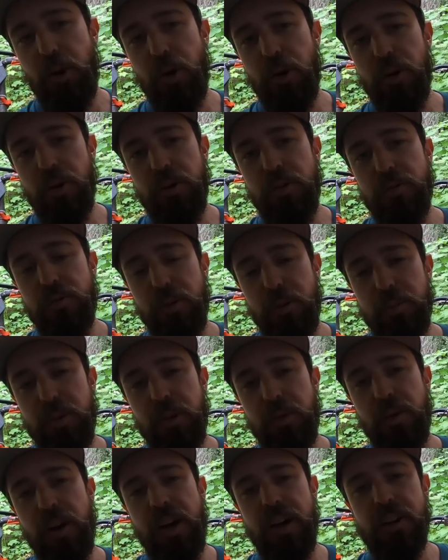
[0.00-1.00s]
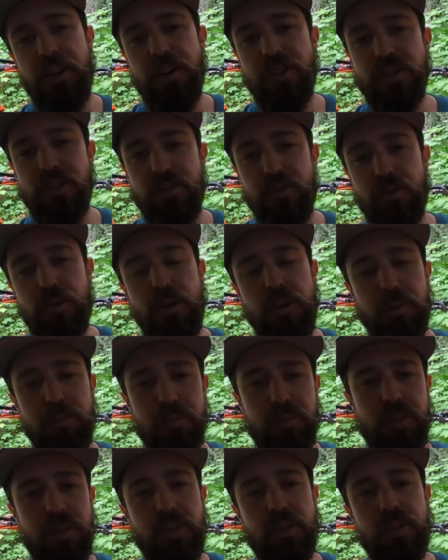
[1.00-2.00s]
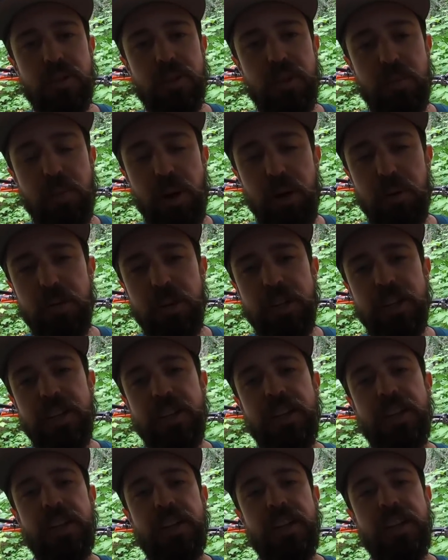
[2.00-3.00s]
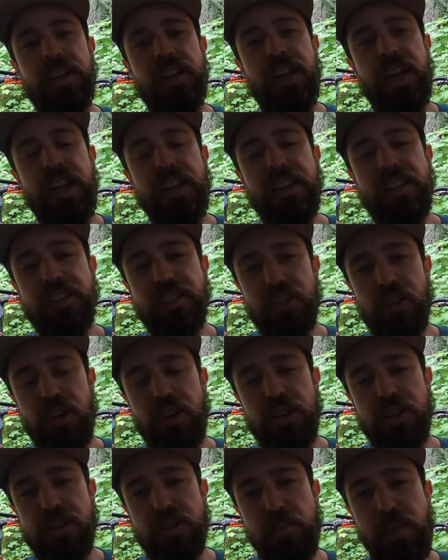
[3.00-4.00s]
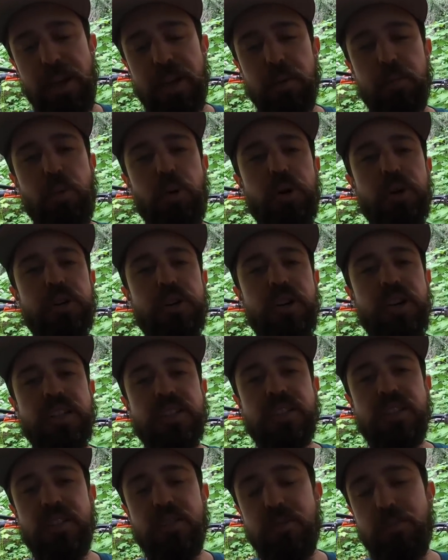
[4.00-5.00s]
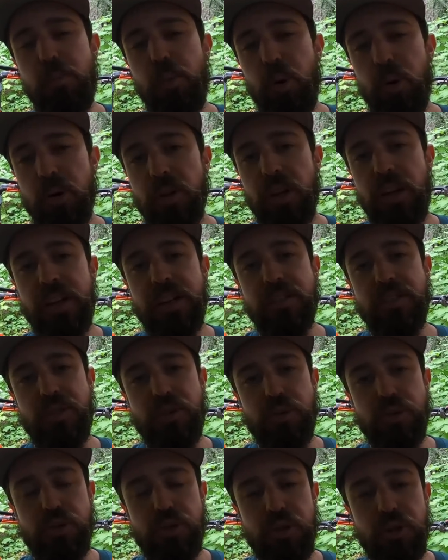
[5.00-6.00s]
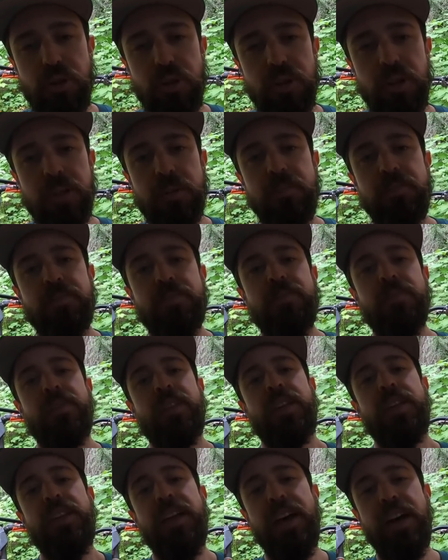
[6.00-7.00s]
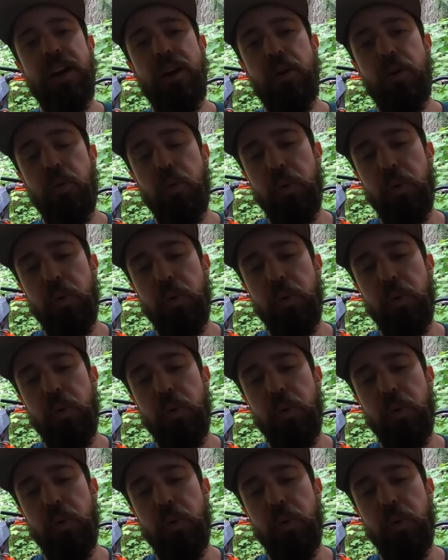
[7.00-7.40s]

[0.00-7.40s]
heard from the riders and from the public, and they started to make it more aggressive, more like a 2-stroke. Now,